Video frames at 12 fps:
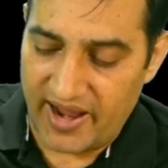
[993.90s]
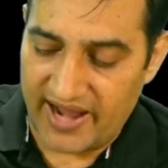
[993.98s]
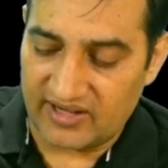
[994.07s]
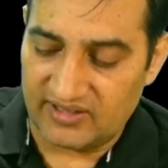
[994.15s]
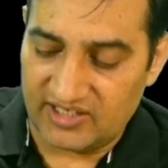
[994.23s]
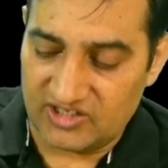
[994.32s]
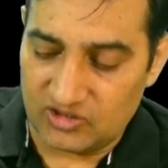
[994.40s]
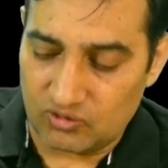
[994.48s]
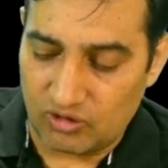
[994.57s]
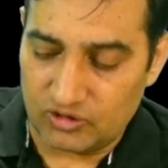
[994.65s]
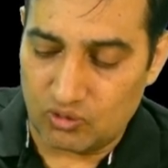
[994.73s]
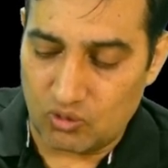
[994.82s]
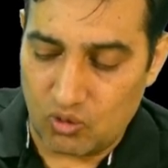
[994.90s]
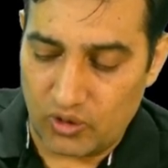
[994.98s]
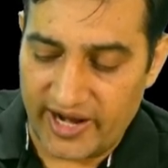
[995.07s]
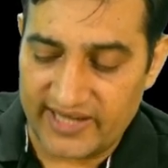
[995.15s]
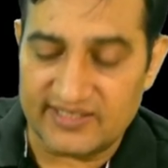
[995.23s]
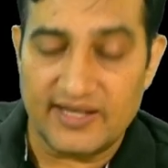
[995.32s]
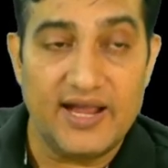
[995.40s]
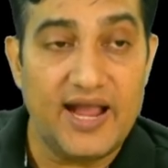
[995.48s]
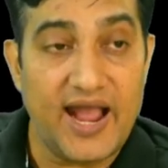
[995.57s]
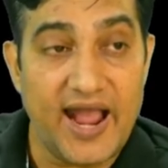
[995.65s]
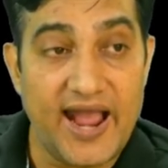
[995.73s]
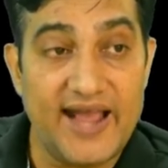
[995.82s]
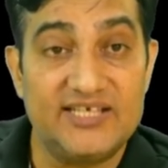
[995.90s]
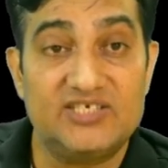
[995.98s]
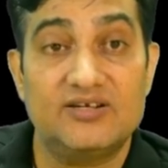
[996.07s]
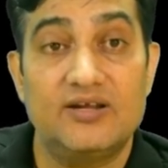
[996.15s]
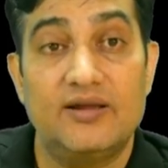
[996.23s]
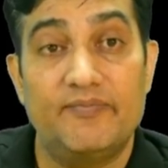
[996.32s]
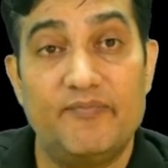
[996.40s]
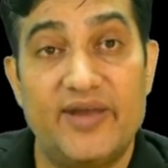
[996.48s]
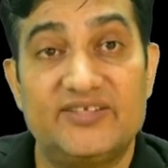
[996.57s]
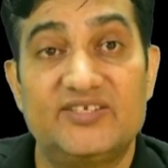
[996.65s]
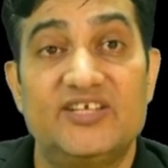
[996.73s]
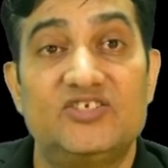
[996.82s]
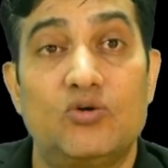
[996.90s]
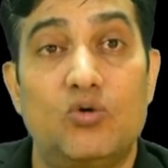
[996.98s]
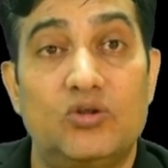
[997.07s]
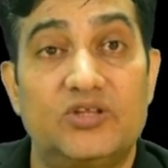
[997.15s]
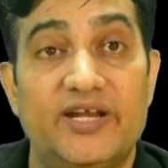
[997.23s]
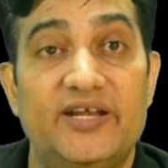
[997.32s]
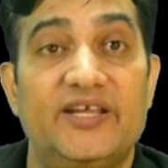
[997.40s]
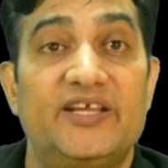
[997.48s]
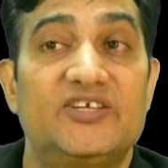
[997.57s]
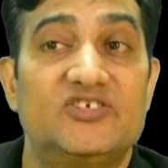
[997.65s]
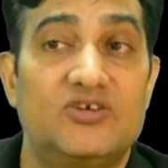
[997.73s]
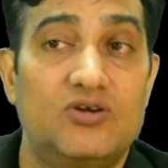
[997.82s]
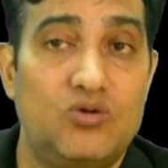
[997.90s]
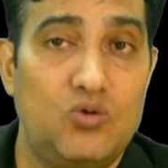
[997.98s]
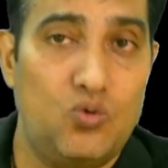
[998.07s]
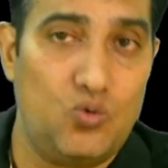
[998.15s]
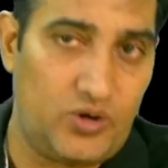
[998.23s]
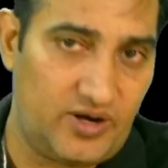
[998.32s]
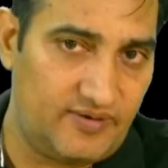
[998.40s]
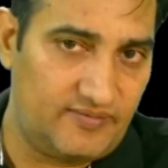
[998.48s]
This is also called as hashed message authentication code.